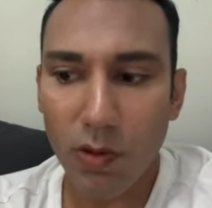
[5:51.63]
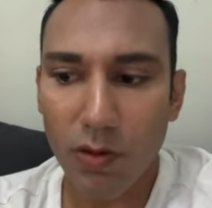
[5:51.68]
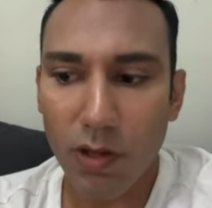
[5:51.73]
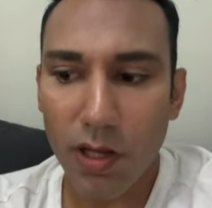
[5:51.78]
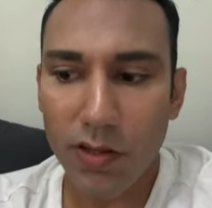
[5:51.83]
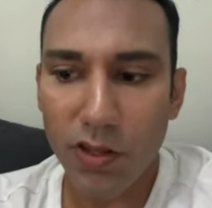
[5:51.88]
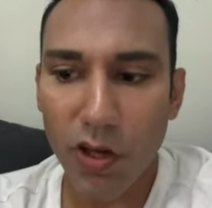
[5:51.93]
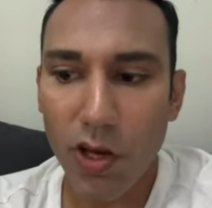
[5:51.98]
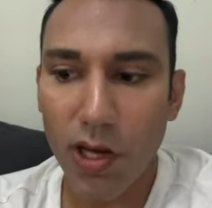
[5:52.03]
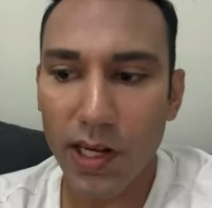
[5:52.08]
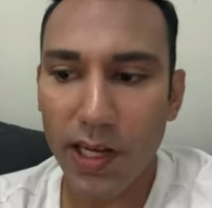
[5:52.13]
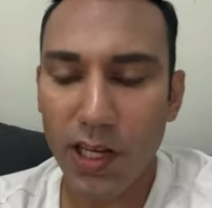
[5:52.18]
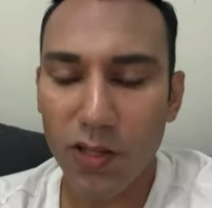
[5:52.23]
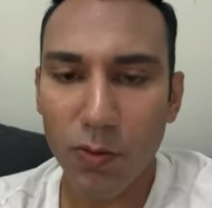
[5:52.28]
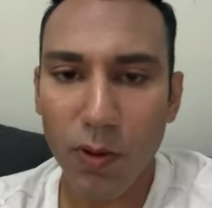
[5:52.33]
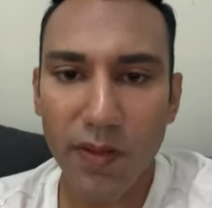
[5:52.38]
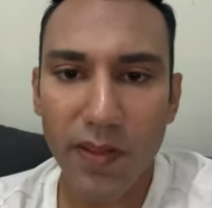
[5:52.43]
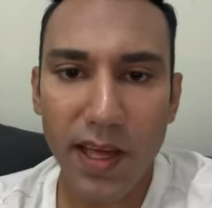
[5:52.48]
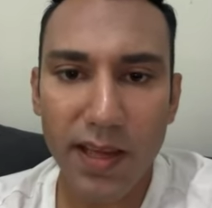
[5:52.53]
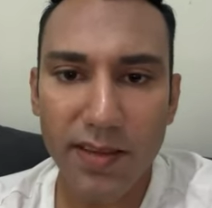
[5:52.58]
As early as
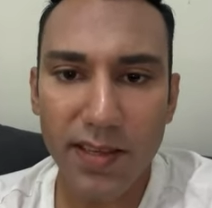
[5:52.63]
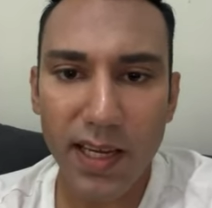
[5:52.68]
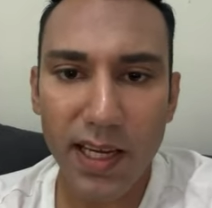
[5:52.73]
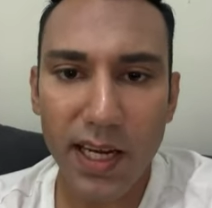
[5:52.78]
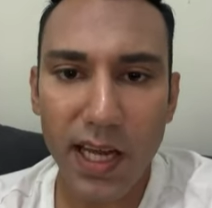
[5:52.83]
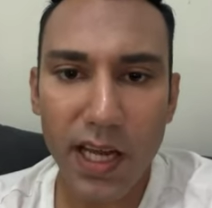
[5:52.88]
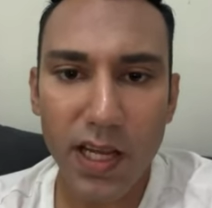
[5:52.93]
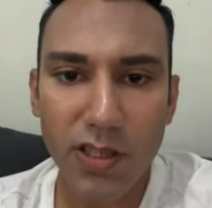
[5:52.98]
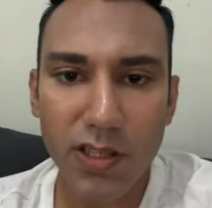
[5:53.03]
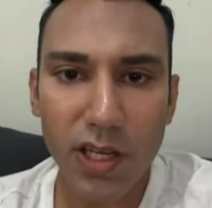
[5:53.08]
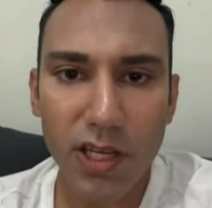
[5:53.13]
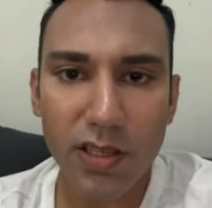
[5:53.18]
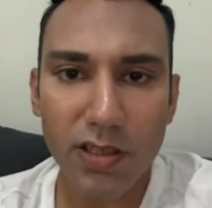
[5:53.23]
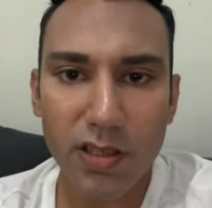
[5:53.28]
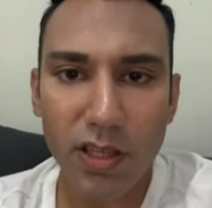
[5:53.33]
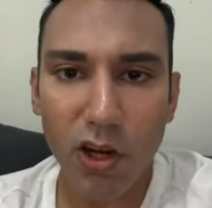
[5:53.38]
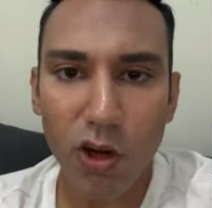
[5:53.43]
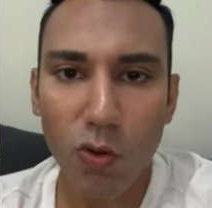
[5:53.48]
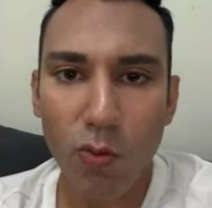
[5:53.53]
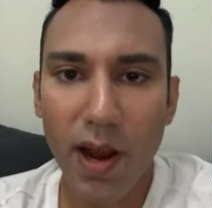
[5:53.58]
when they're teenagers,
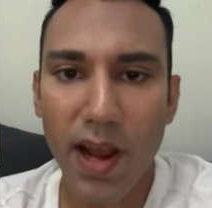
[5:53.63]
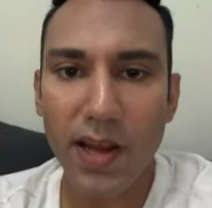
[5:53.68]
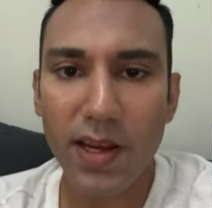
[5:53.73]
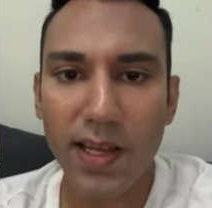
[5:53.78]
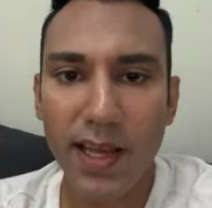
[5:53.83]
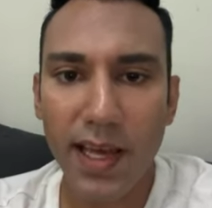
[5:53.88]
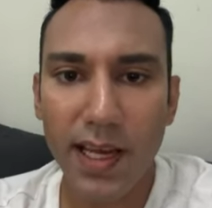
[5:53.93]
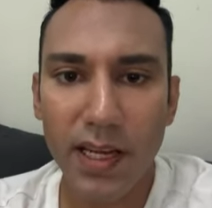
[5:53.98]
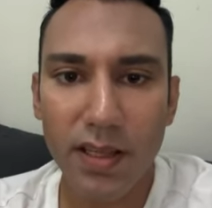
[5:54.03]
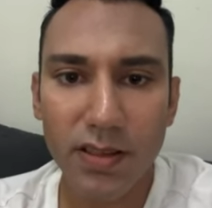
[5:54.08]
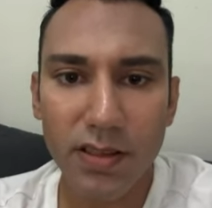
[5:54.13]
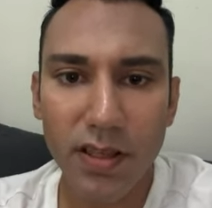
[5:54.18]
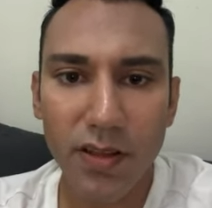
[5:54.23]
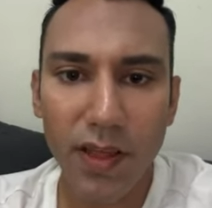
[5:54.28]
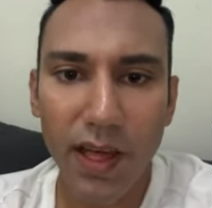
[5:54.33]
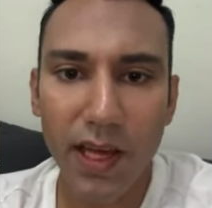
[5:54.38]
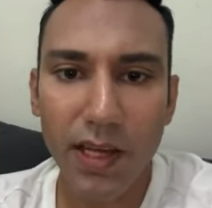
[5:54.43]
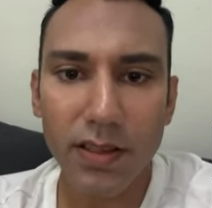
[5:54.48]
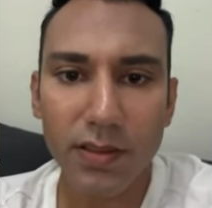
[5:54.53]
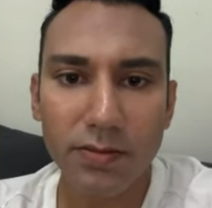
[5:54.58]
they're already getting into
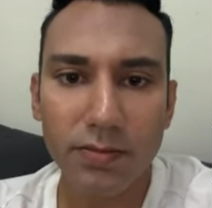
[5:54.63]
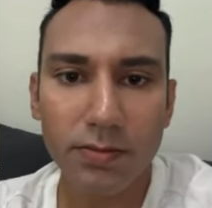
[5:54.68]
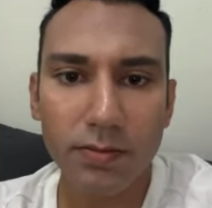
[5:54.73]
that.